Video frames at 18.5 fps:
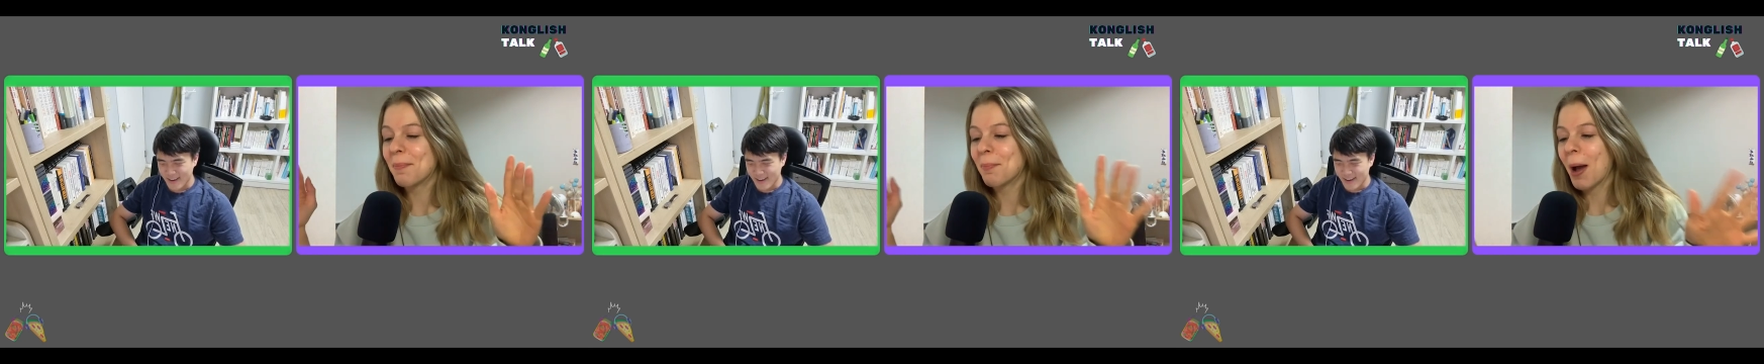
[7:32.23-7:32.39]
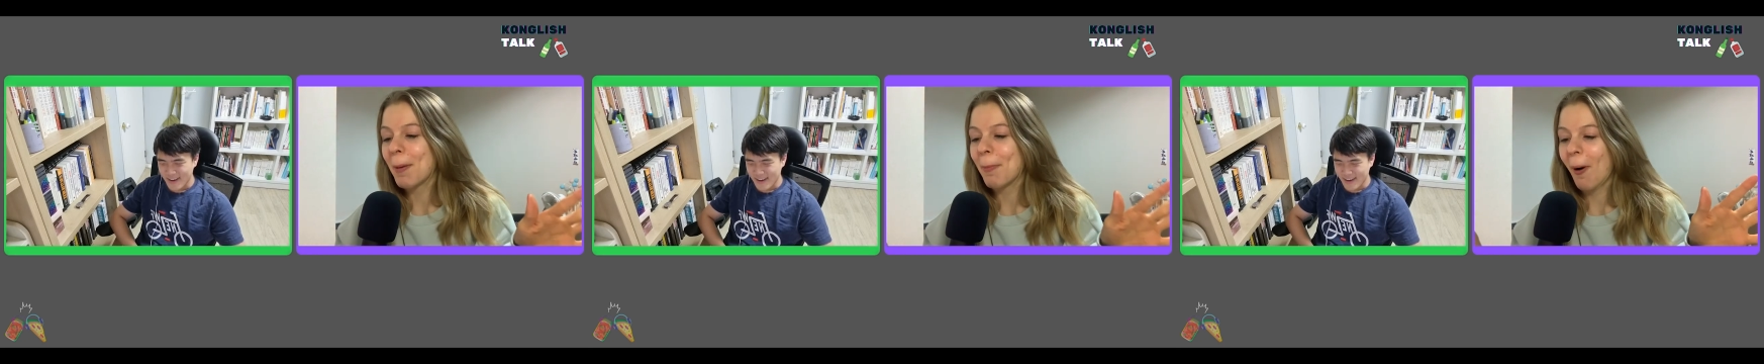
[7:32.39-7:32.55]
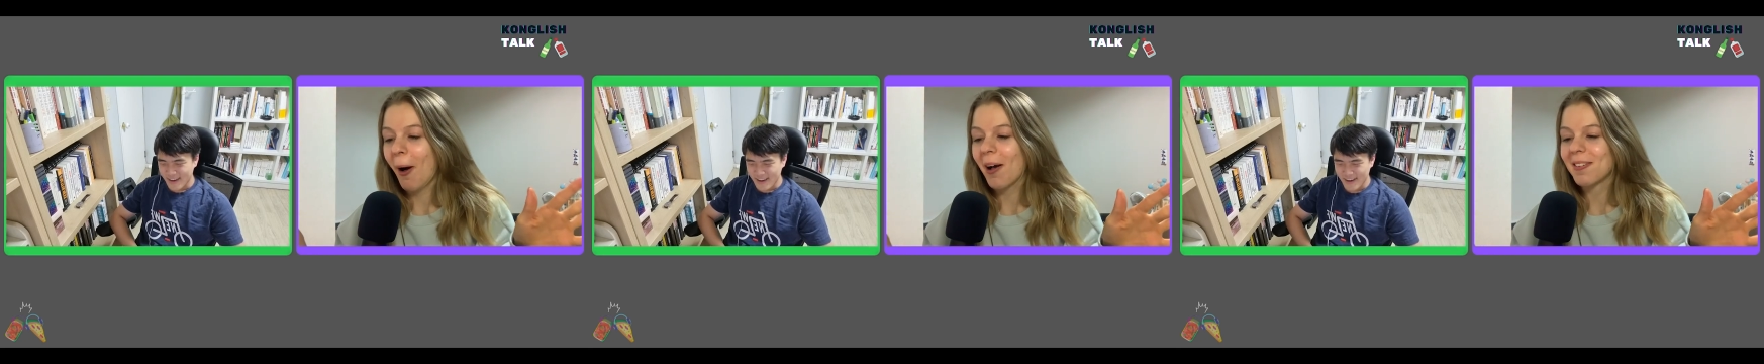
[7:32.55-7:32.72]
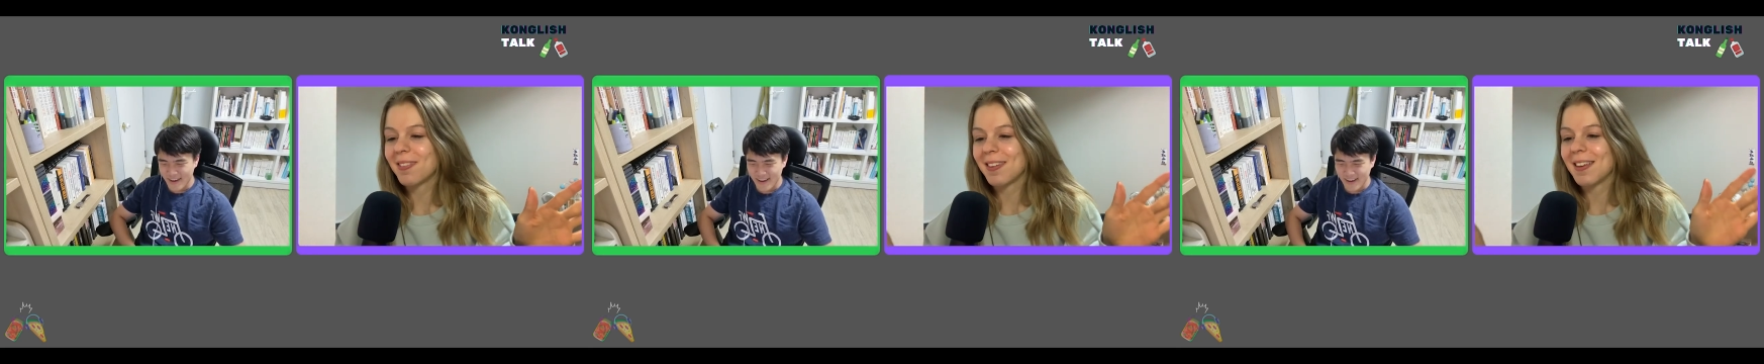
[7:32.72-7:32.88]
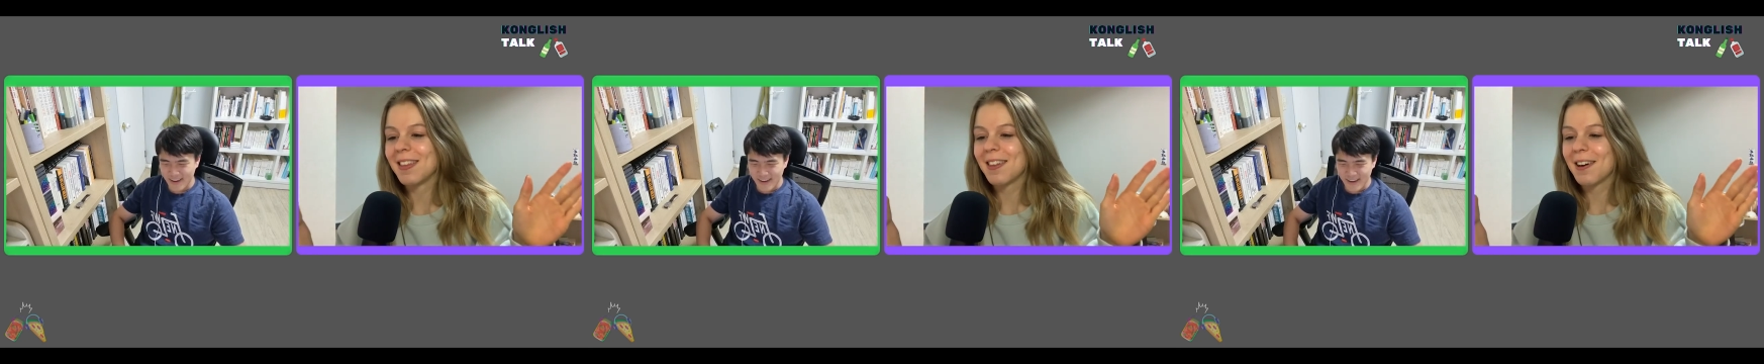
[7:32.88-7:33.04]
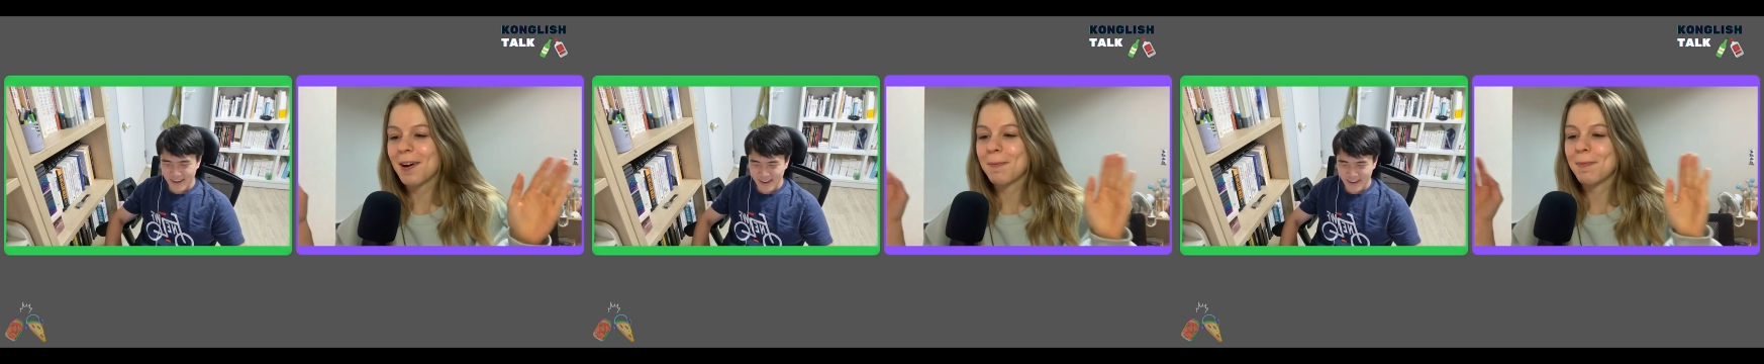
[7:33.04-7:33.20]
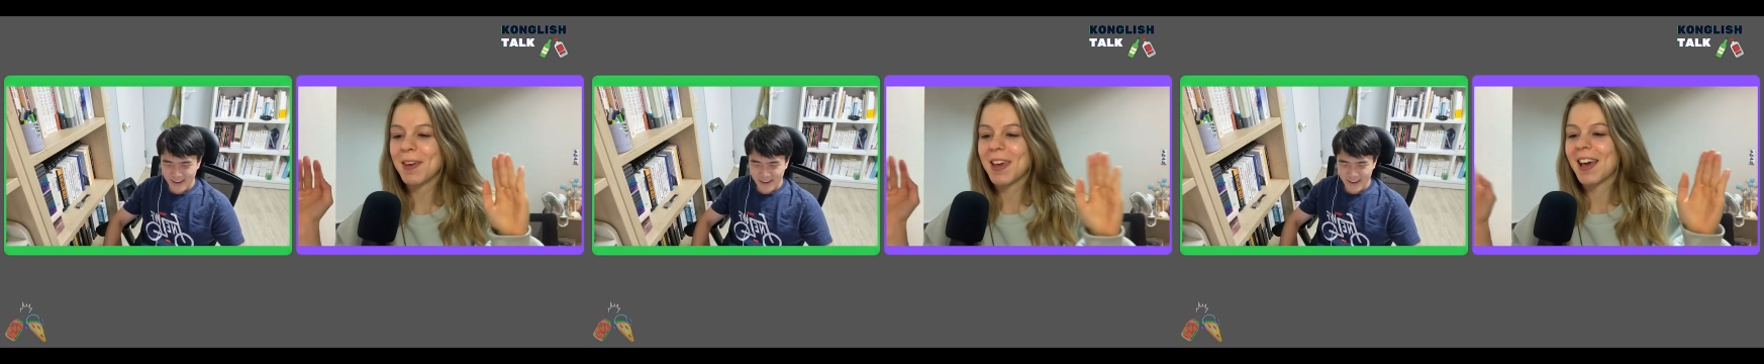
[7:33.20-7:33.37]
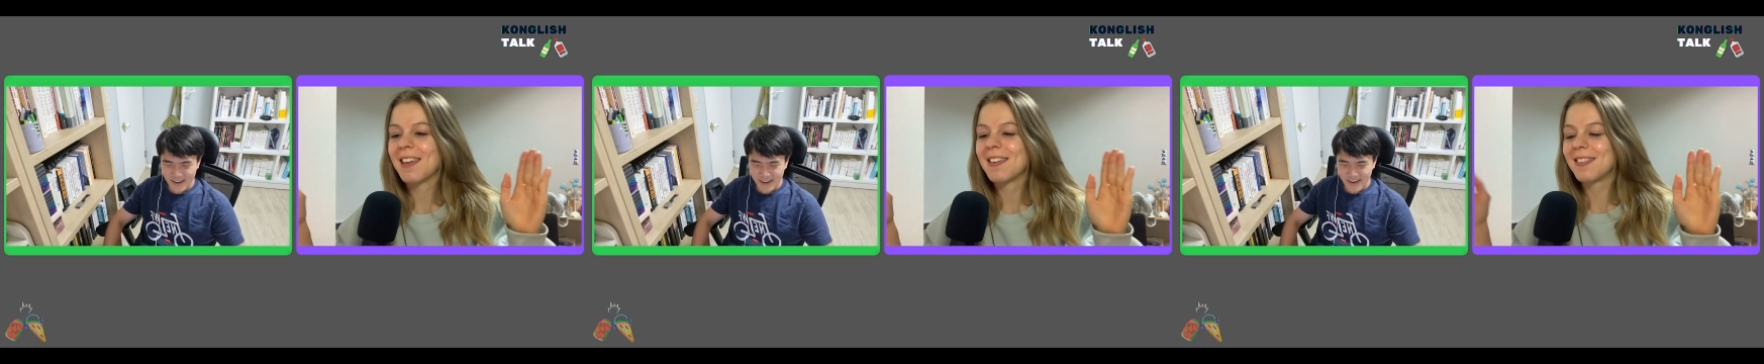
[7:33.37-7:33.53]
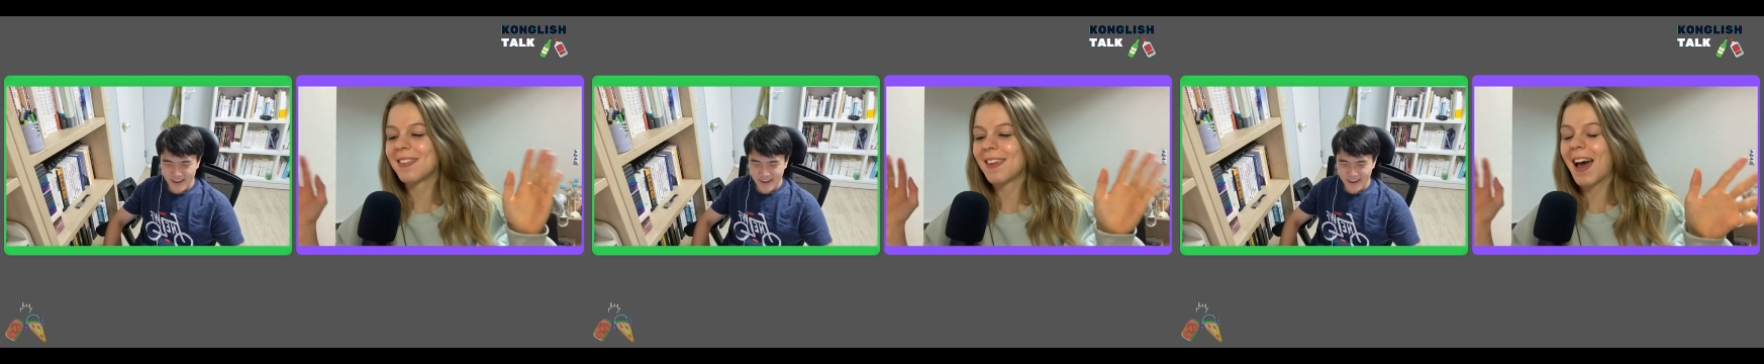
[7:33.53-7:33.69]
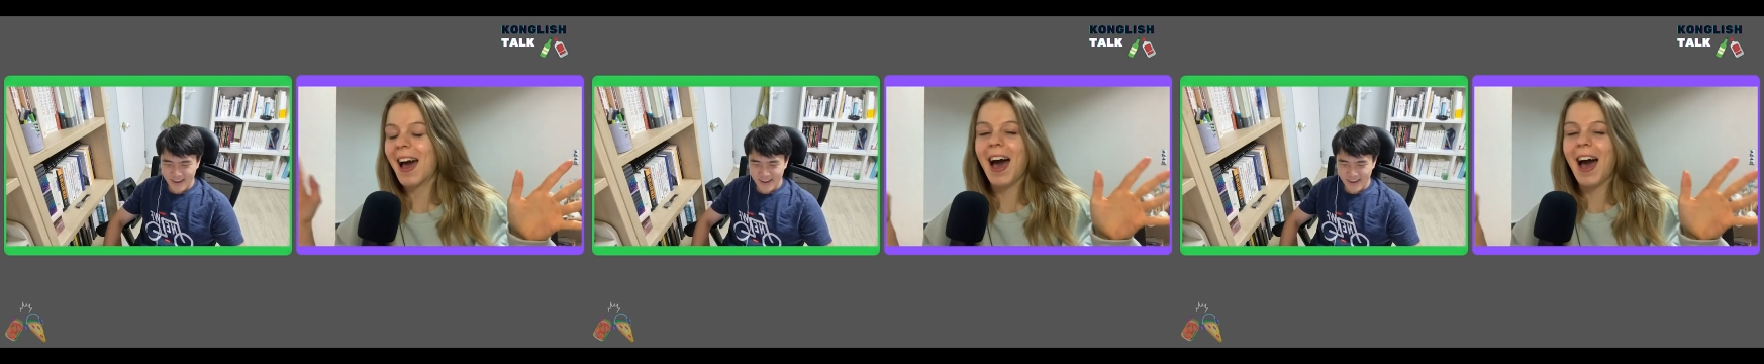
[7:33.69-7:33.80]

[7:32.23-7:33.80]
my boss either, because